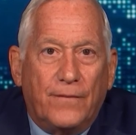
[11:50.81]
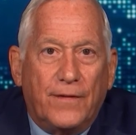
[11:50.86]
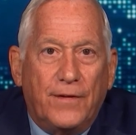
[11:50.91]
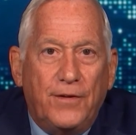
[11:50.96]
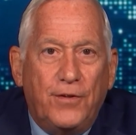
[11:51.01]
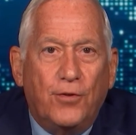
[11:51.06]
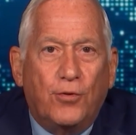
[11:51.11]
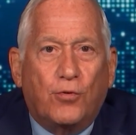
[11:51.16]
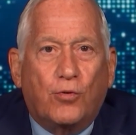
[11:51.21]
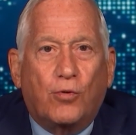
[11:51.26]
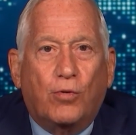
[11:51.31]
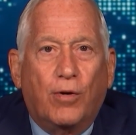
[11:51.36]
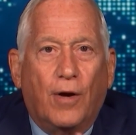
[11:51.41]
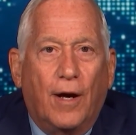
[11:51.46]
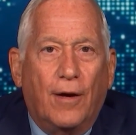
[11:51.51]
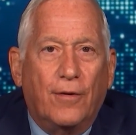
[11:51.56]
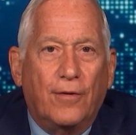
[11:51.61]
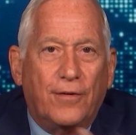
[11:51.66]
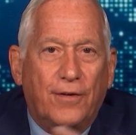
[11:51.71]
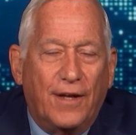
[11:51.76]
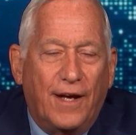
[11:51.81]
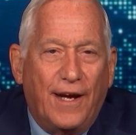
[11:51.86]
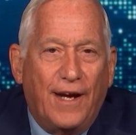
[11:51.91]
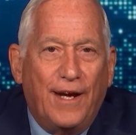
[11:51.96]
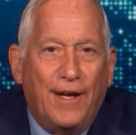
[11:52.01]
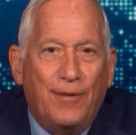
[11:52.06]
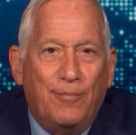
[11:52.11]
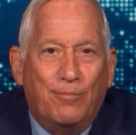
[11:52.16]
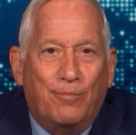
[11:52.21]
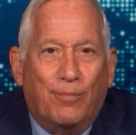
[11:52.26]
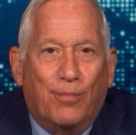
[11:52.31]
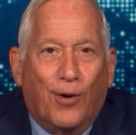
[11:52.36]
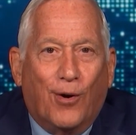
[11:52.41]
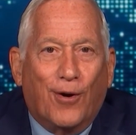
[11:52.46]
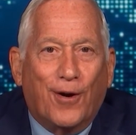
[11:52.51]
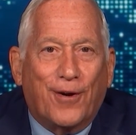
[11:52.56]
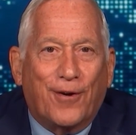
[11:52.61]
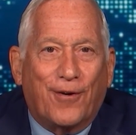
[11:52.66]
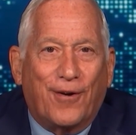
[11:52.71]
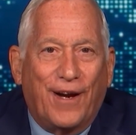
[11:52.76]
you quote a
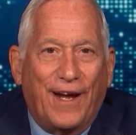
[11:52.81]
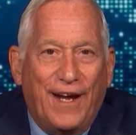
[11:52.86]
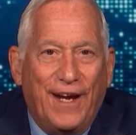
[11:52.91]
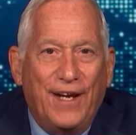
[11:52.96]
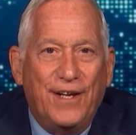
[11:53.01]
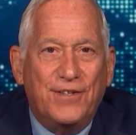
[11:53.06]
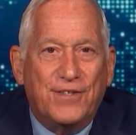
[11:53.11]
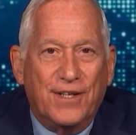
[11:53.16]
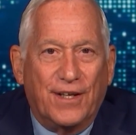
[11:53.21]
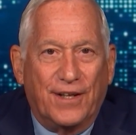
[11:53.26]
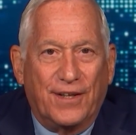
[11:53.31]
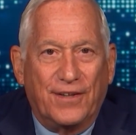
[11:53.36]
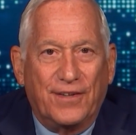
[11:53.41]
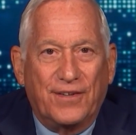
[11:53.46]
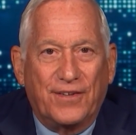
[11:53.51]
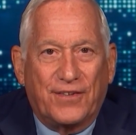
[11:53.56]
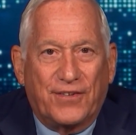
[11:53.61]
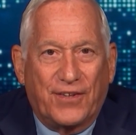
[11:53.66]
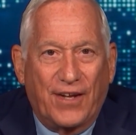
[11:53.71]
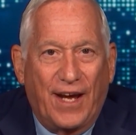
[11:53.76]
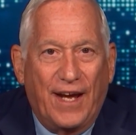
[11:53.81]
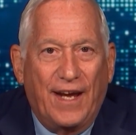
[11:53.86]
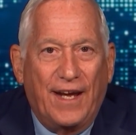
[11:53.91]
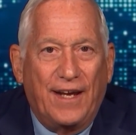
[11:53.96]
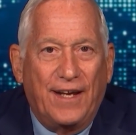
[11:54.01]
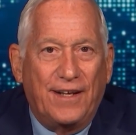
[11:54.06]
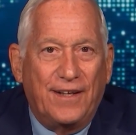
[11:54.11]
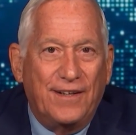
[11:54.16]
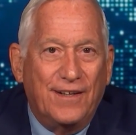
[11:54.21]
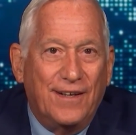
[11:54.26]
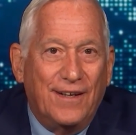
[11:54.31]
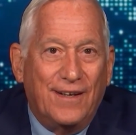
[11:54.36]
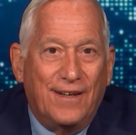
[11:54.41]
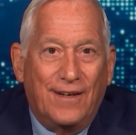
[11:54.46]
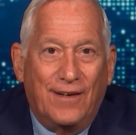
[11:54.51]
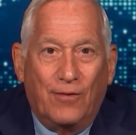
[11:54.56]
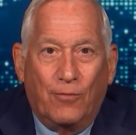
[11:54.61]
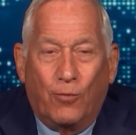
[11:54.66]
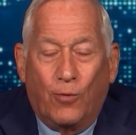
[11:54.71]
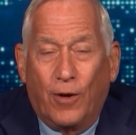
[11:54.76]
border agent saying
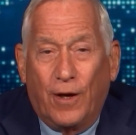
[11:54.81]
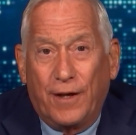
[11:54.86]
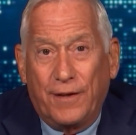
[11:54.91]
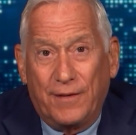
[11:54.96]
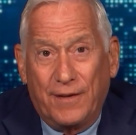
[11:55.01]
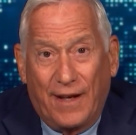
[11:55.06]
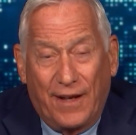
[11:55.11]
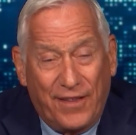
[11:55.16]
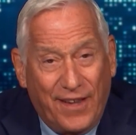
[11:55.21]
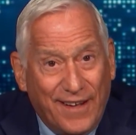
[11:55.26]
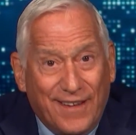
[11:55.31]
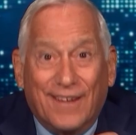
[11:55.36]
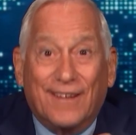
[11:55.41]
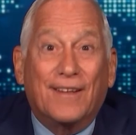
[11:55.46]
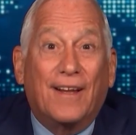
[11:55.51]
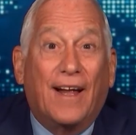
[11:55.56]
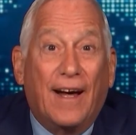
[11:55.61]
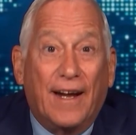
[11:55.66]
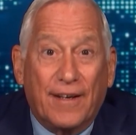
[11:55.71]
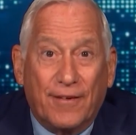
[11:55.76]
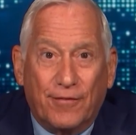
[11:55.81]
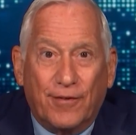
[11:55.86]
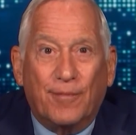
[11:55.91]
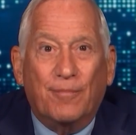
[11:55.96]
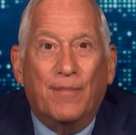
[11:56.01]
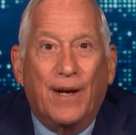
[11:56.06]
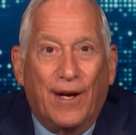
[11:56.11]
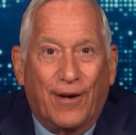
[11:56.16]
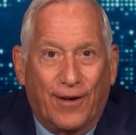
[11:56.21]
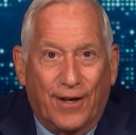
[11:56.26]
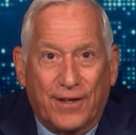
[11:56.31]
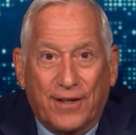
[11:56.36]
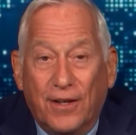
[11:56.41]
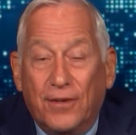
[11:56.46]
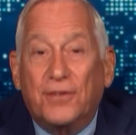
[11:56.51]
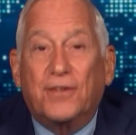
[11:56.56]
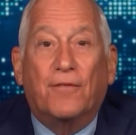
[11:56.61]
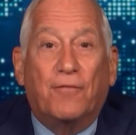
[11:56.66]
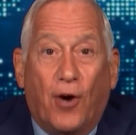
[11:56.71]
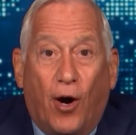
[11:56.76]
what I think a lot of
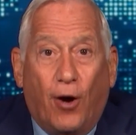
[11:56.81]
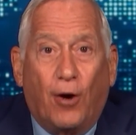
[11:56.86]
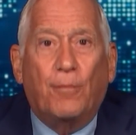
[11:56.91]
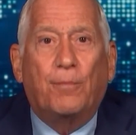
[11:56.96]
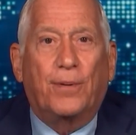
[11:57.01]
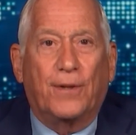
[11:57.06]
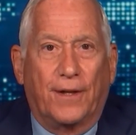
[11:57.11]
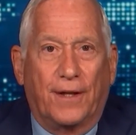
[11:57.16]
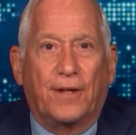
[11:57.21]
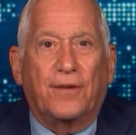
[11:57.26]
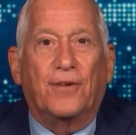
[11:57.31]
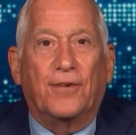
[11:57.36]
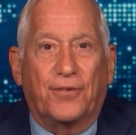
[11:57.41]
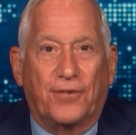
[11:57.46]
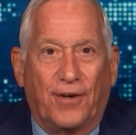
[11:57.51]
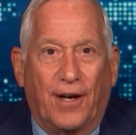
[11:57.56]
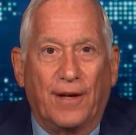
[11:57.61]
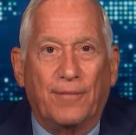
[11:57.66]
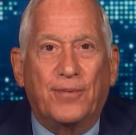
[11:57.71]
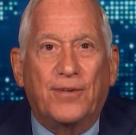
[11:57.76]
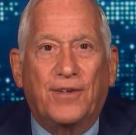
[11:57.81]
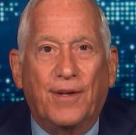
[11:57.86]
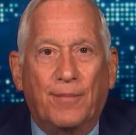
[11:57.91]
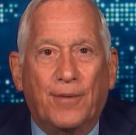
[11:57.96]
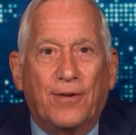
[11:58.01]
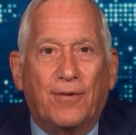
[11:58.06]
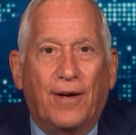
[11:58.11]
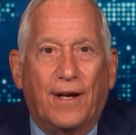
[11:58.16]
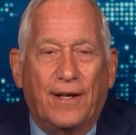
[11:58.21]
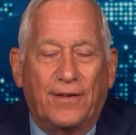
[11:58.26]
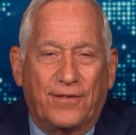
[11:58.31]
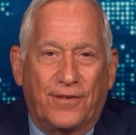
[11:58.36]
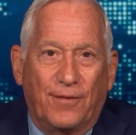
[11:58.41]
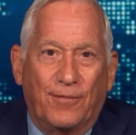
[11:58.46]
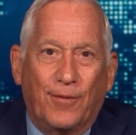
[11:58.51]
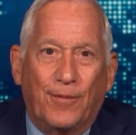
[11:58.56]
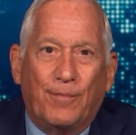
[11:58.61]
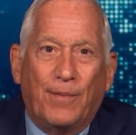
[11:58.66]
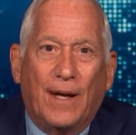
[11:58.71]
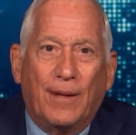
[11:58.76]
Americans of all political stripes, Democrats
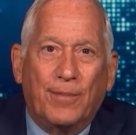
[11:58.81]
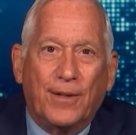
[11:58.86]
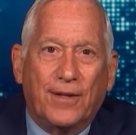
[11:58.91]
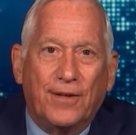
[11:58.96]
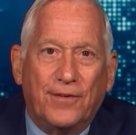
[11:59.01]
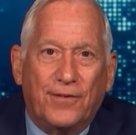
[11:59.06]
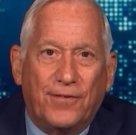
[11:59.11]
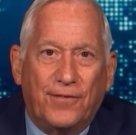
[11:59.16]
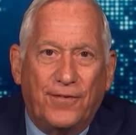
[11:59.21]
and Republicans,